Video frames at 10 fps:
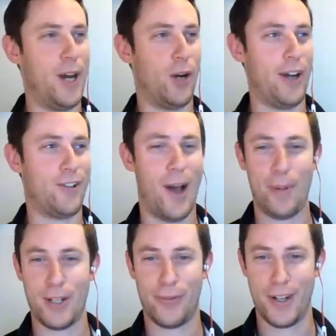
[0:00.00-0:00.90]
many great
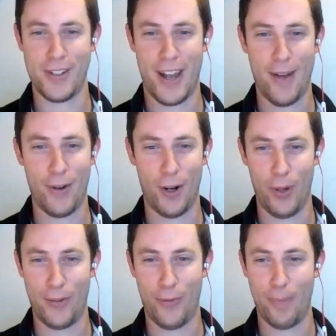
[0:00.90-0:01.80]
topics for us to have on our
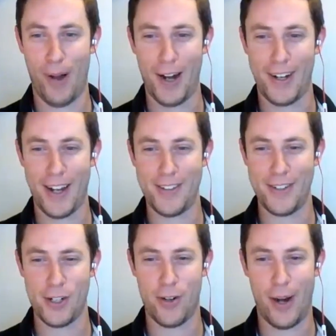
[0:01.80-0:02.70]
Week 4 podcast. This
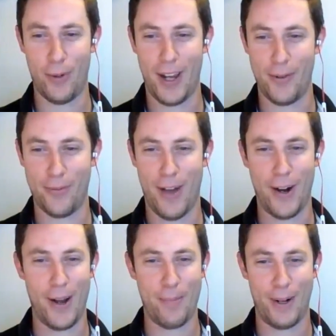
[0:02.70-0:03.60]
is great. We're getting
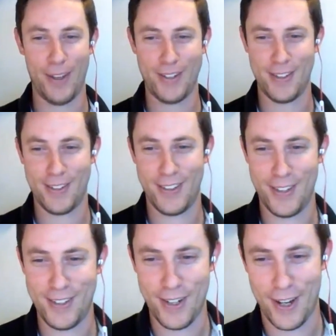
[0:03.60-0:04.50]
fired up here. This
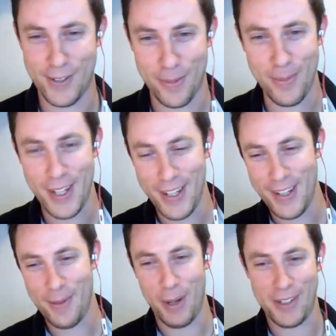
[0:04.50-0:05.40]
is awesome.
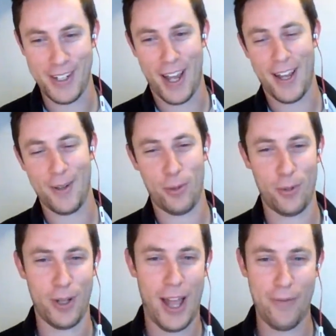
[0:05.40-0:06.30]
But
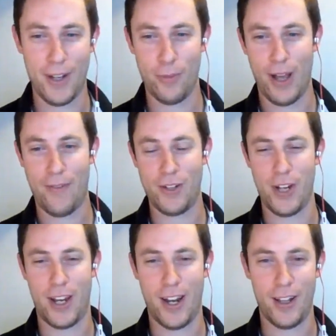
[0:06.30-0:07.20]
we'll have a
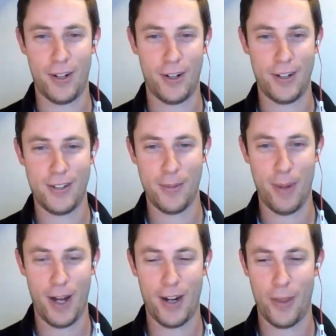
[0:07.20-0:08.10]
Jay Cutler
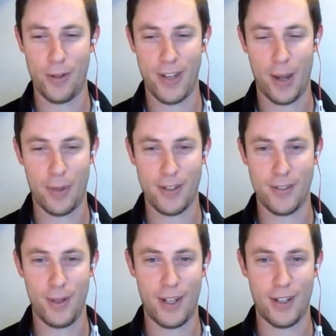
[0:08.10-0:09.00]
debate another time, because
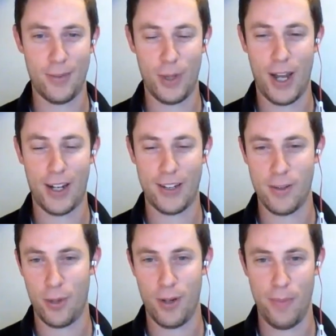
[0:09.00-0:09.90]
we got to get
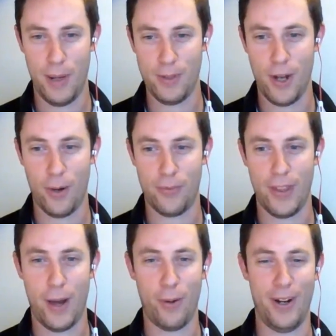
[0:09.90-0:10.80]
some good memes going for
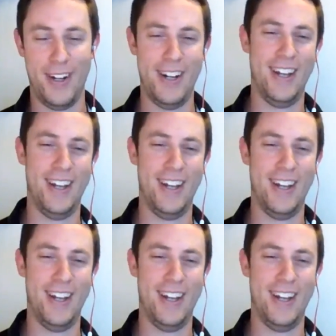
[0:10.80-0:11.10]
that one.